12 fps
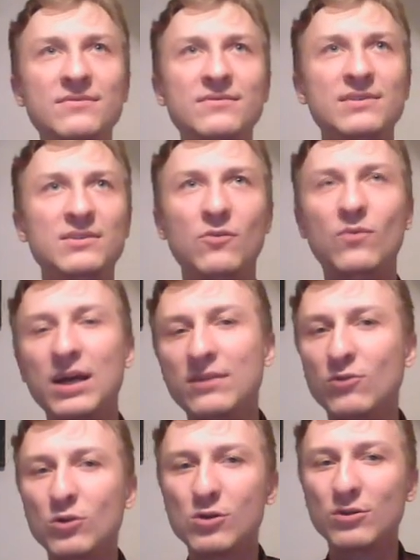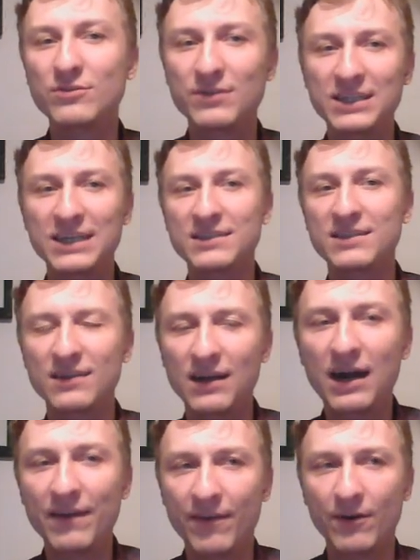one rule contradicts the
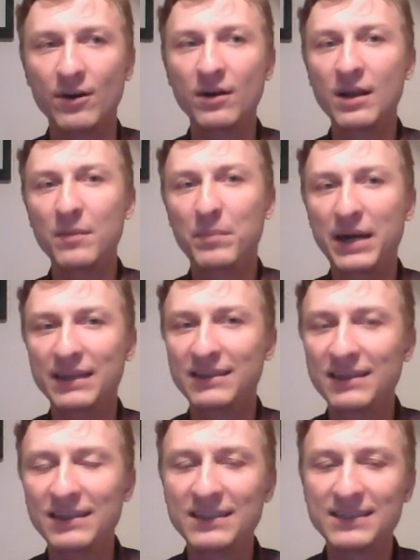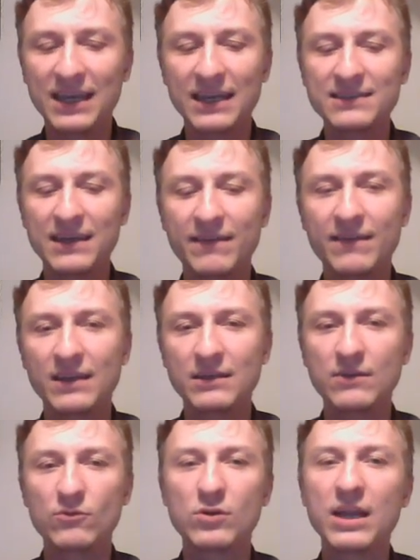other, but in this case I think
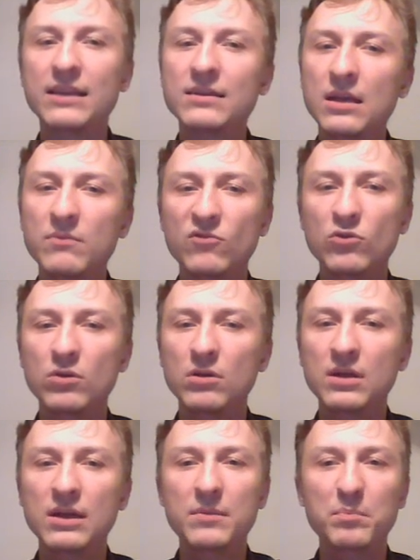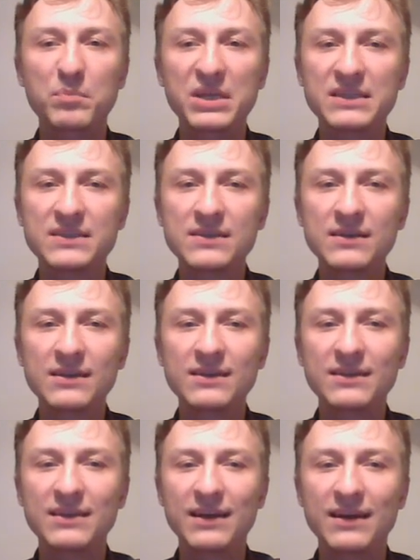the rook endgame rule beats
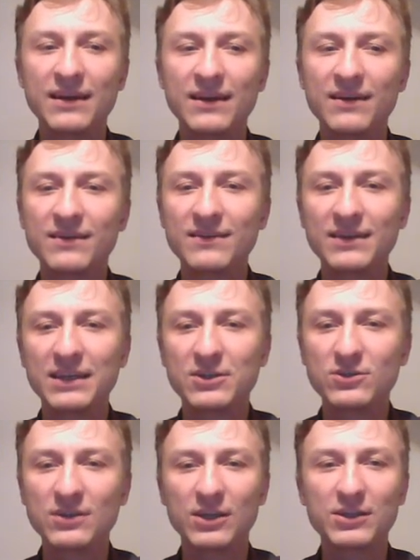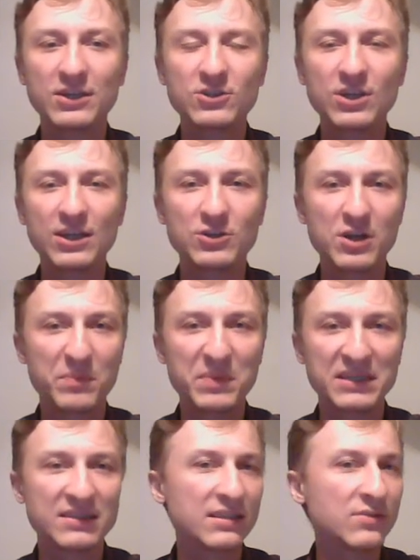the not exchanging
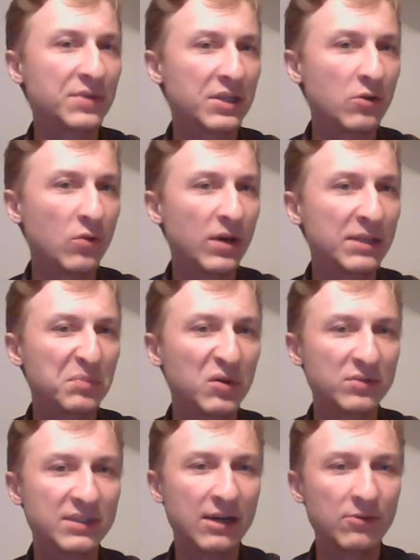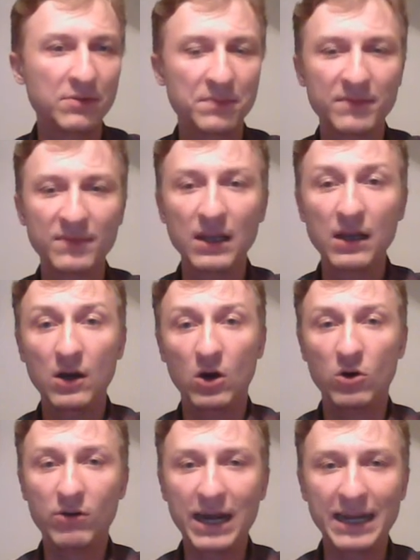pieces when you're one pawn down.
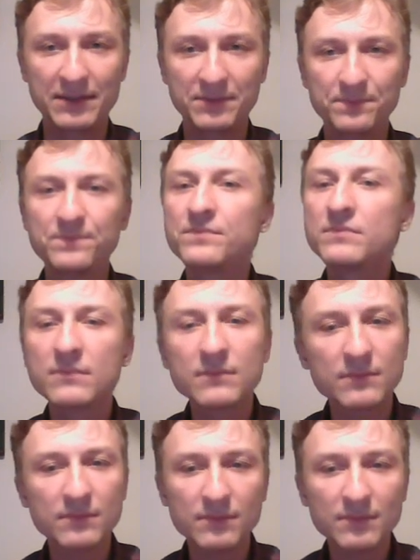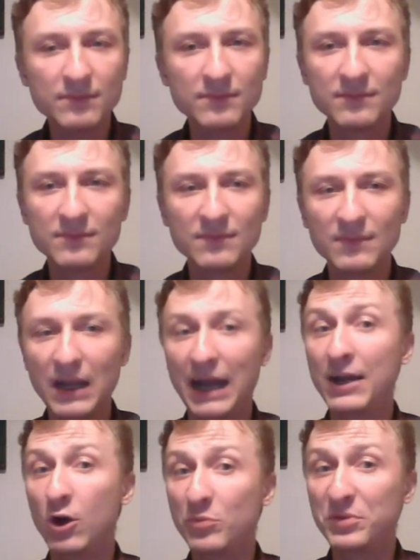All right,
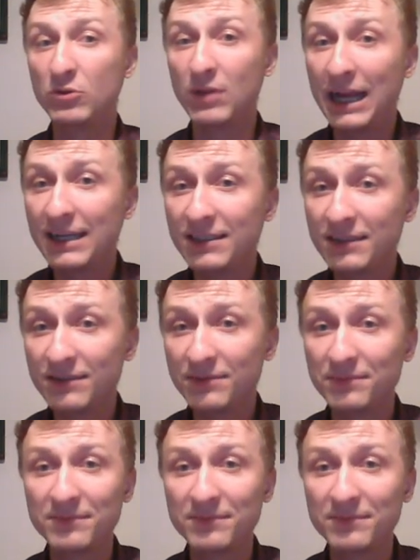I hope you liked it.